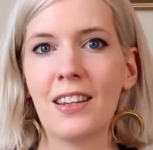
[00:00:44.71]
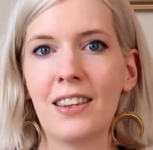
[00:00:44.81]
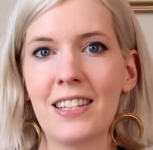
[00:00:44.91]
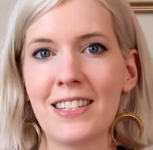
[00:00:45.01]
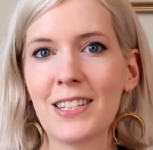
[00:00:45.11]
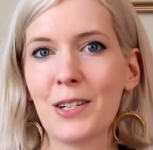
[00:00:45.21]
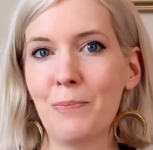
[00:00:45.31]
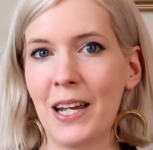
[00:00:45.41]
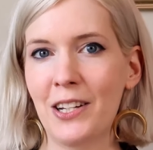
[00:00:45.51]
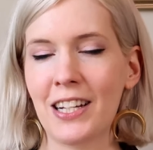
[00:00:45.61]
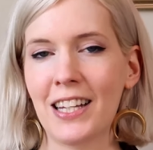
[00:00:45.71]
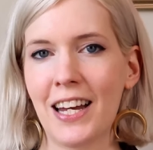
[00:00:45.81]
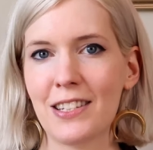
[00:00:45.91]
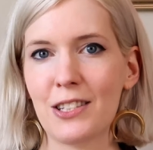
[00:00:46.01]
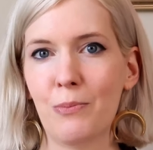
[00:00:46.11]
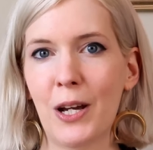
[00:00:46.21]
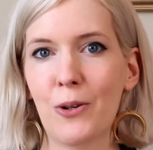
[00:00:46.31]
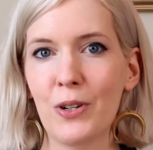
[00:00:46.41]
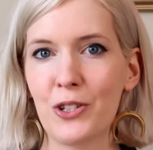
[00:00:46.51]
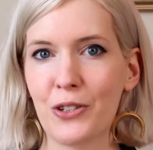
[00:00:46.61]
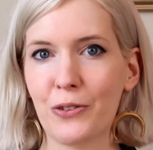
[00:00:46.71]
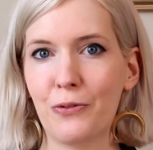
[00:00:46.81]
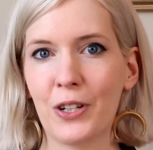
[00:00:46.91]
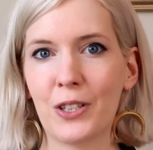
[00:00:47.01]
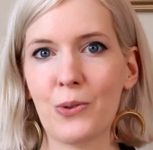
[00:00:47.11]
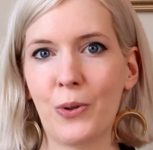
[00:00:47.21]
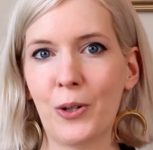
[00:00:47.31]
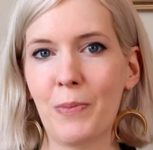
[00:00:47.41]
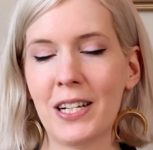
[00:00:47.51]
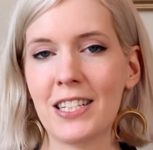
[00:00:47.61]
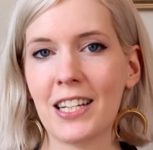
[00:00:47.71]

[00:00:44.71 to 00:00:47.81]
This is a companion class to my original Fearless Oil Painting